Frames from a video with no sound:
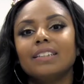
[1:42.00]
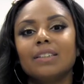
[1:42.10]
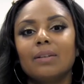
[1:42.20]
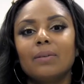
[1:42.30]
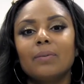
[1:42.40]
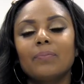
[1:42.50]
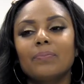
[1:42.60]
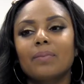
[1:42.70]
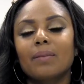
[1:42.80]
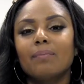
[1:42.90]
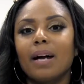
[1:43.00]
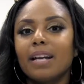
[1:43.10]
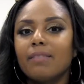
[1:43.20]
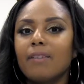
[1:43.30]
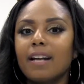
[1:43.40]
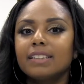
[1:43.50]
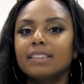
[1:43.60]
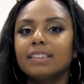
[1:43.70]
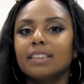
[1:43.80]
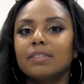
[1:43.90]
So my advice
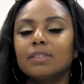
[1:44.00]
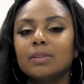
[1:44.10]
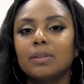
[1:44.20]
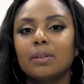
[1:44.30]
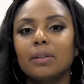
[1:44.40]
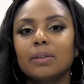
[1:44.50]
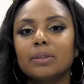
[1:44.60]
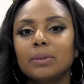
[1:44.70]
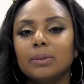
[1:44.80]
to give to girls